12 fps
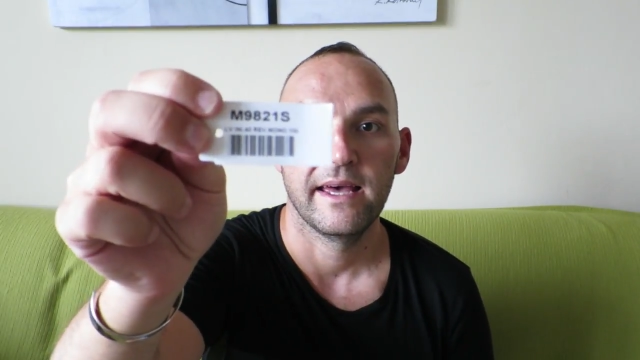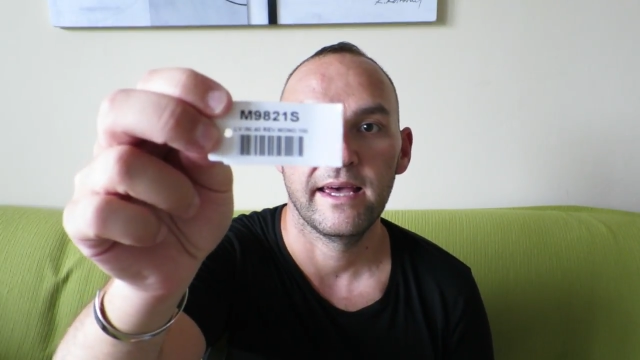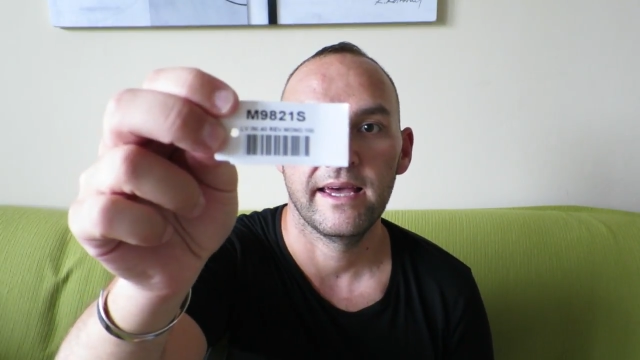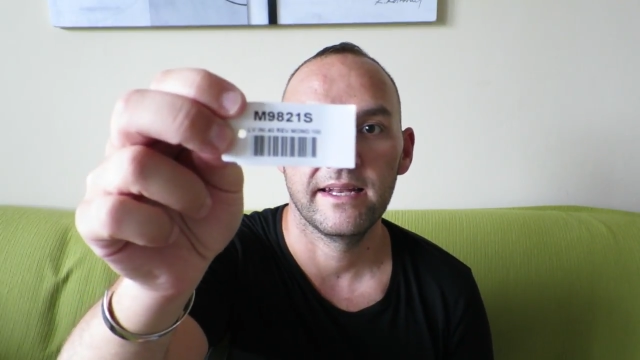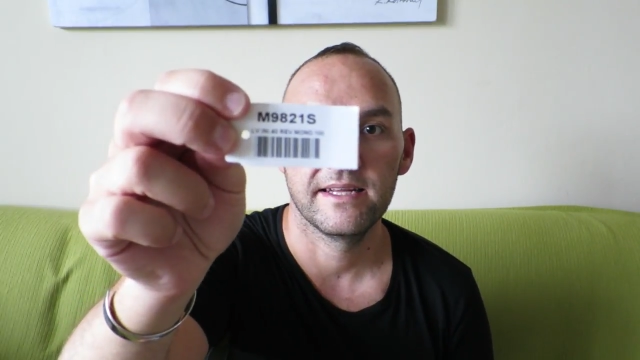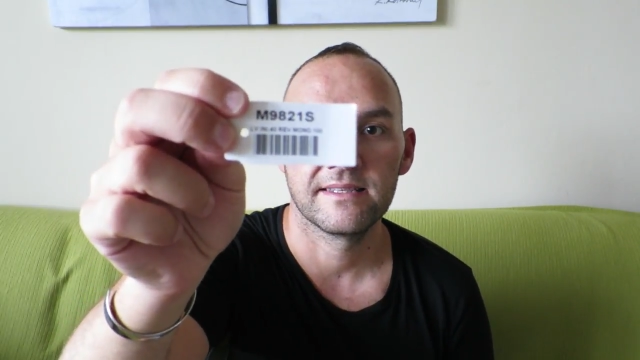
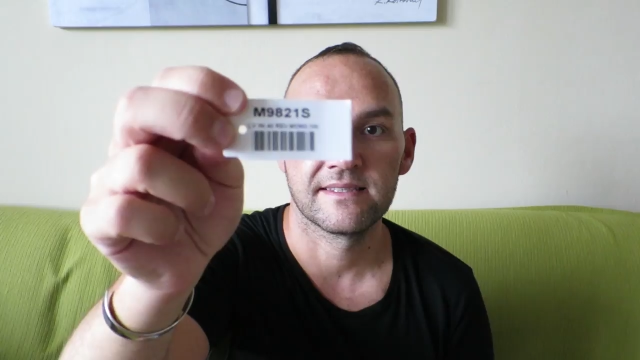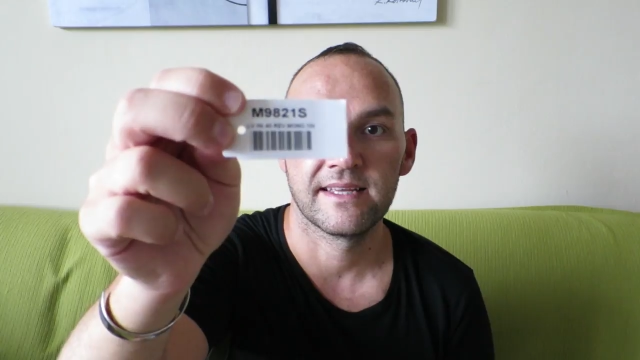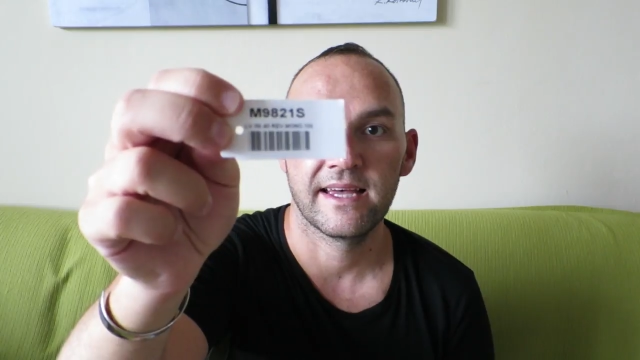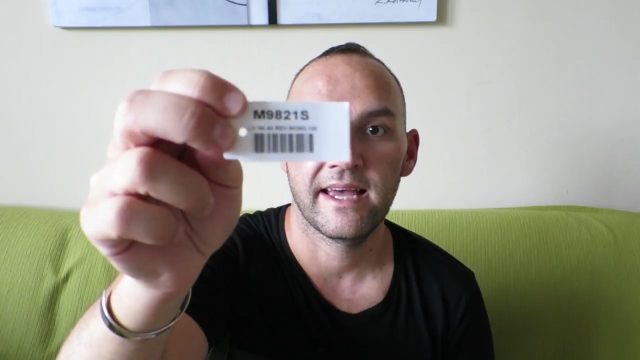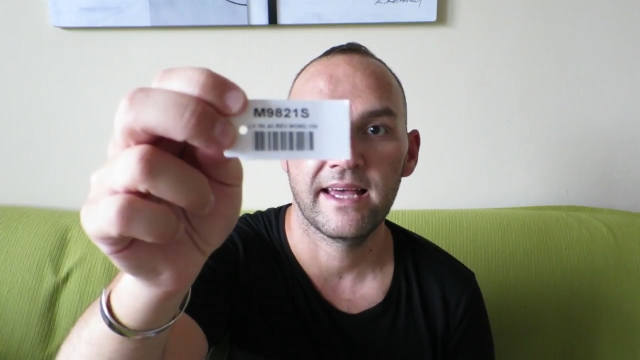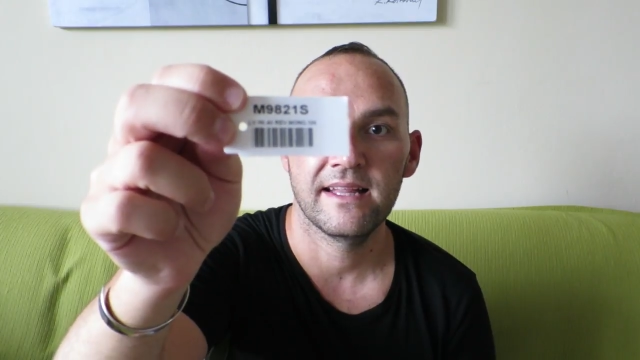and it's
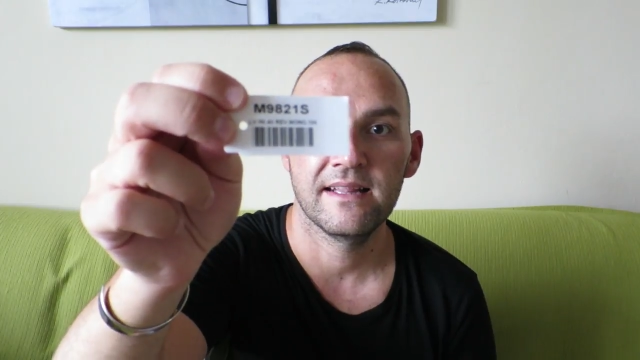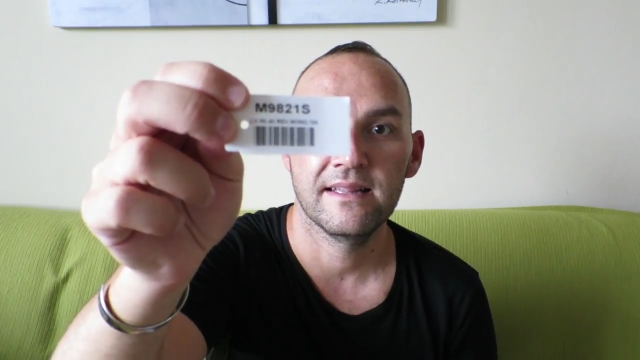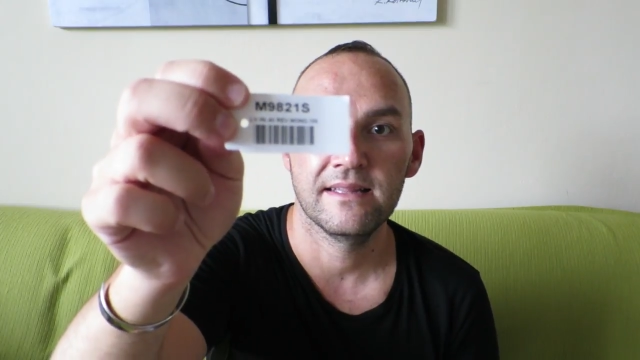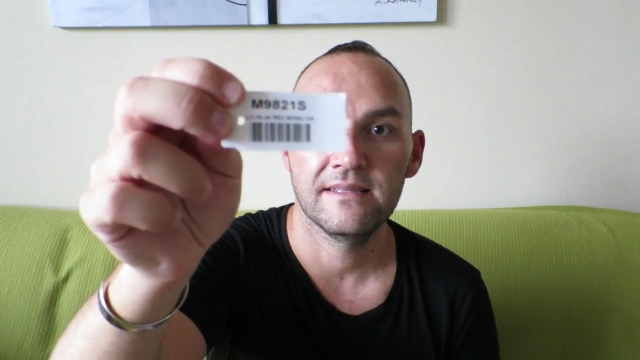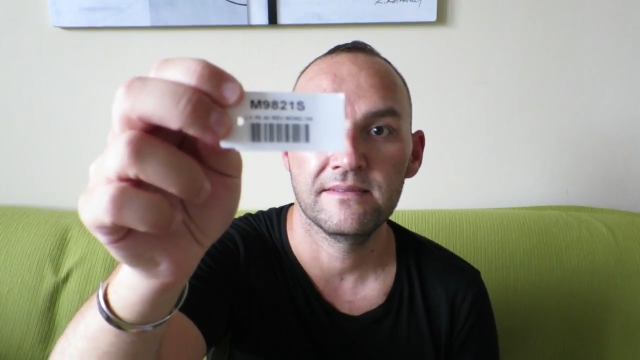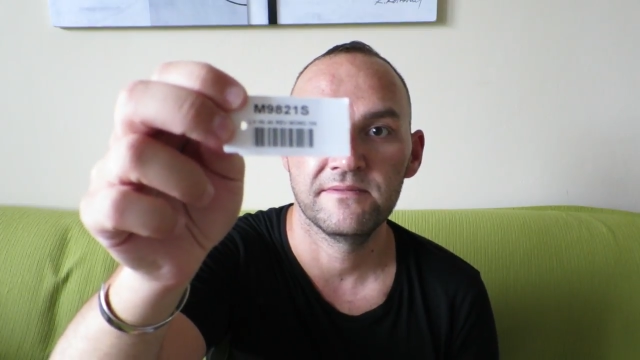the
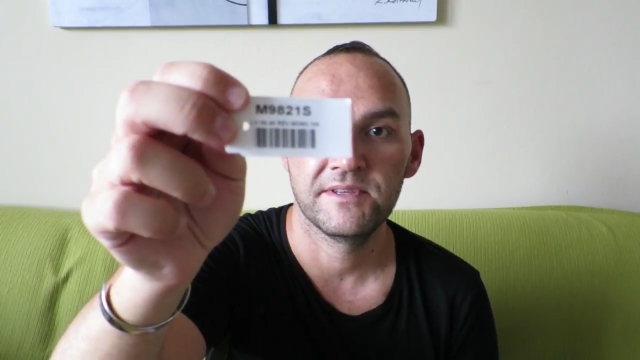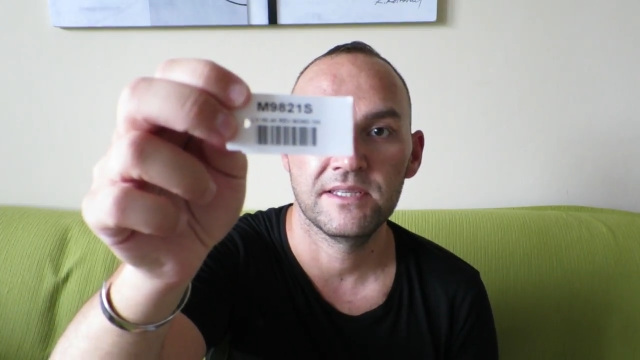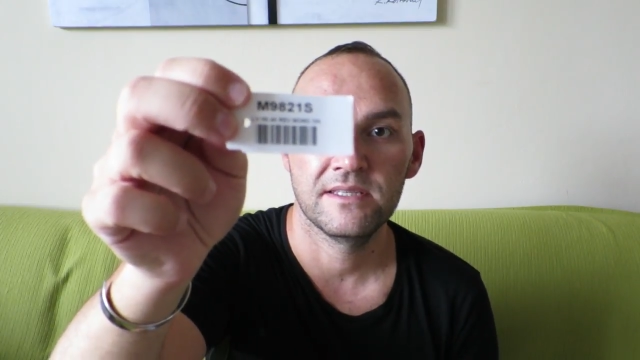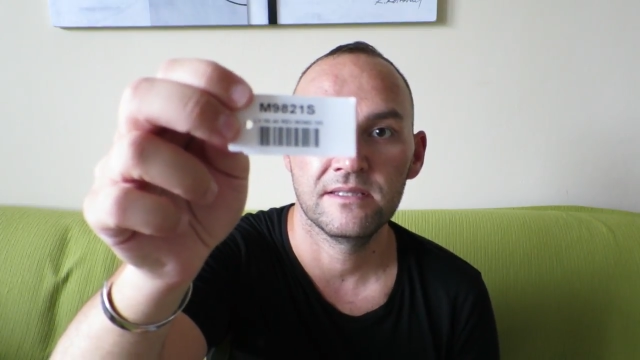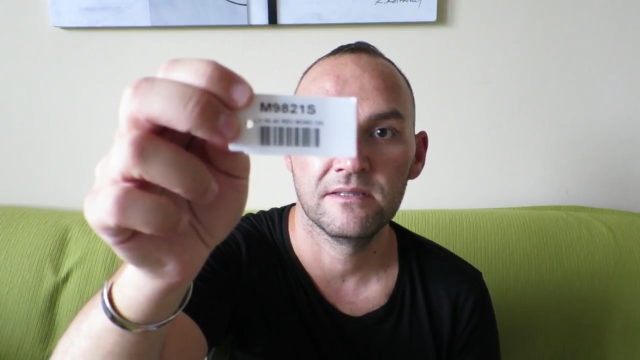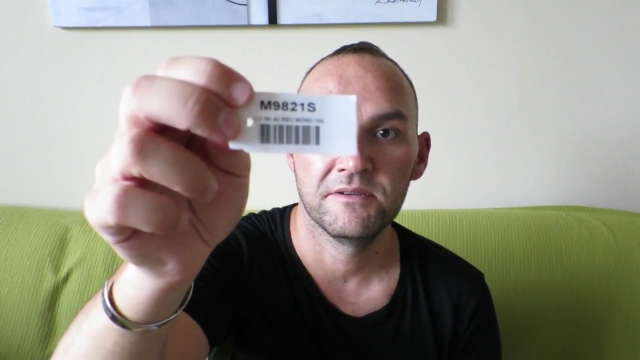L
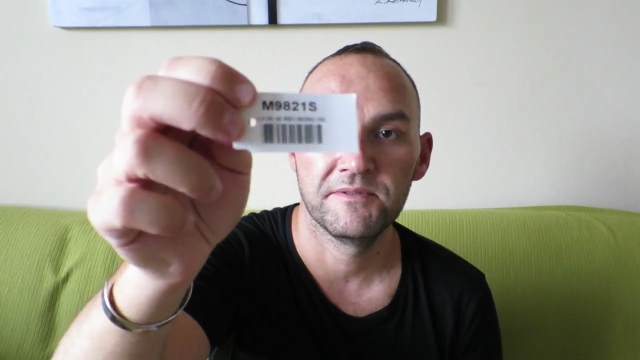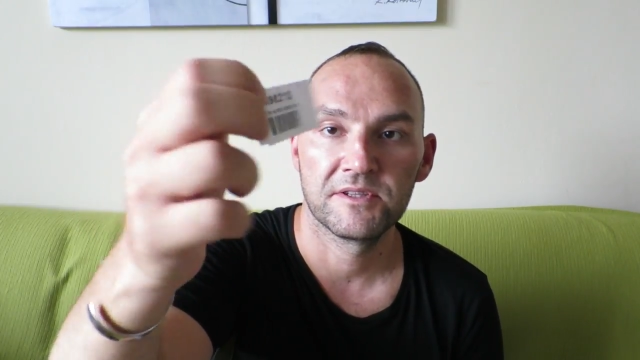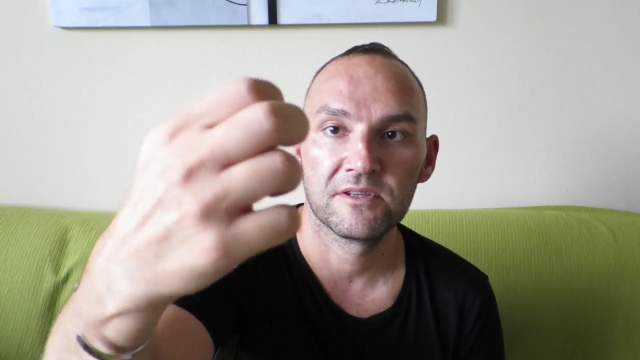V Louis